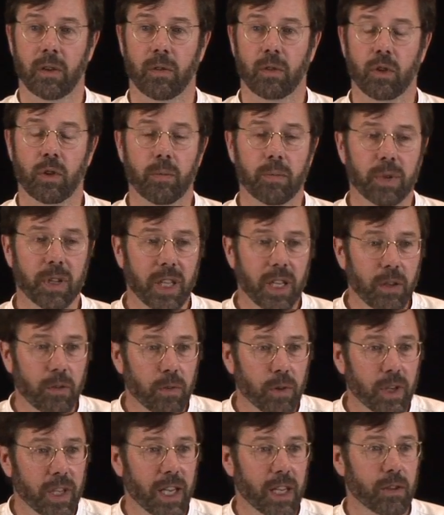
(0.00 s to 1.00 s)
Complete
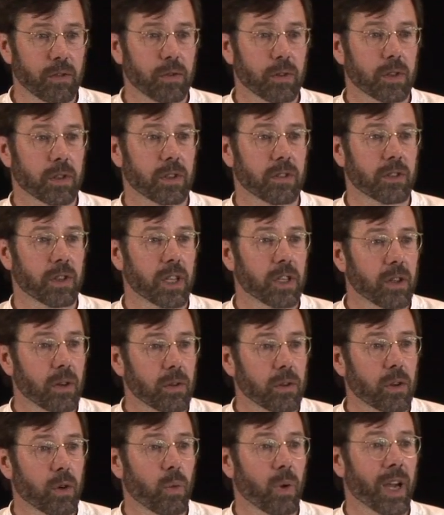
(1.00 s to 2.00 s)
forgetfulness. They don't
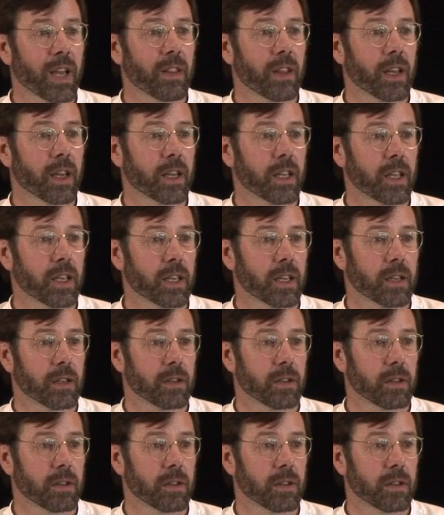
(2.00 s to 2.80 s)
know why they are here.